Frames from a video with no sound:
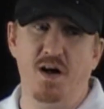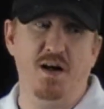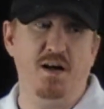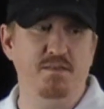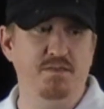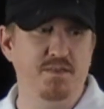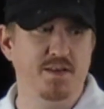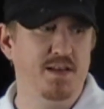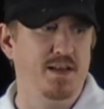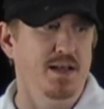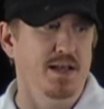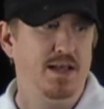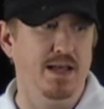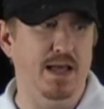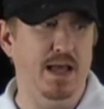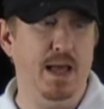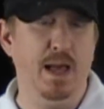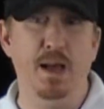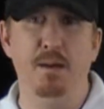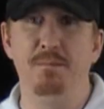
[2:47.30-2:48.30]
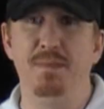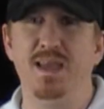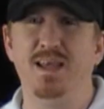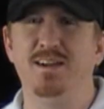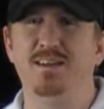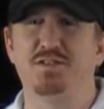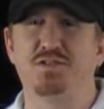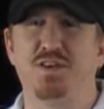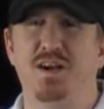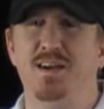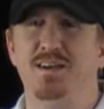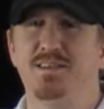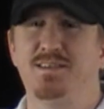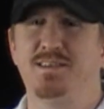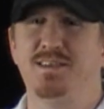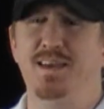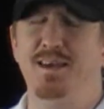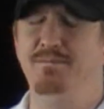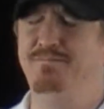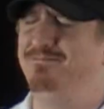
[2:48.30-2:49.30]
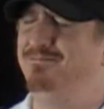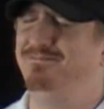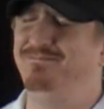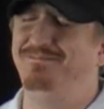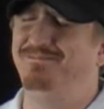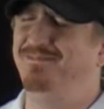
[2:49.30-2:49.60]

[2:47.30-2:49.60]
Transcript: off. Amanda's trying to sleep.